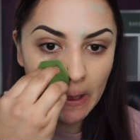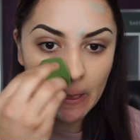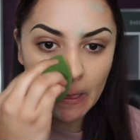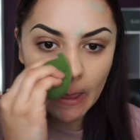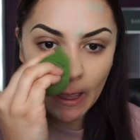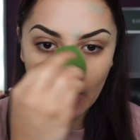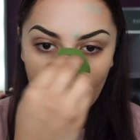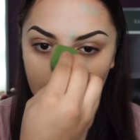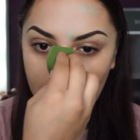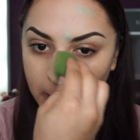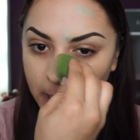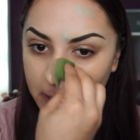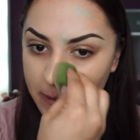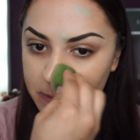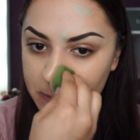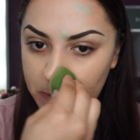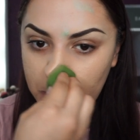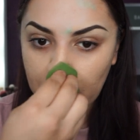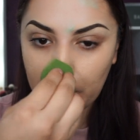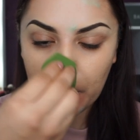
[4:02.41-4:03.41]
that
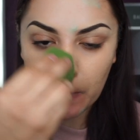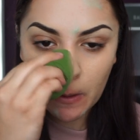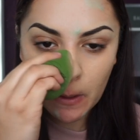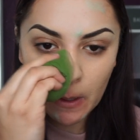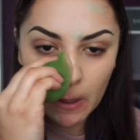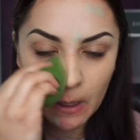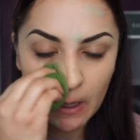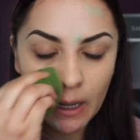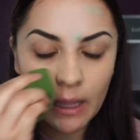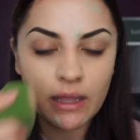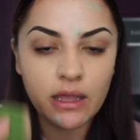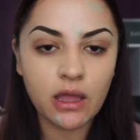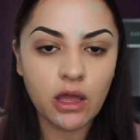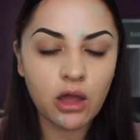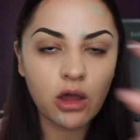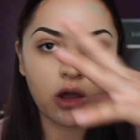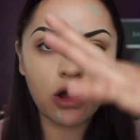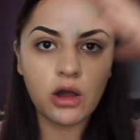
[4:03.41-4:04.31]
likes to put like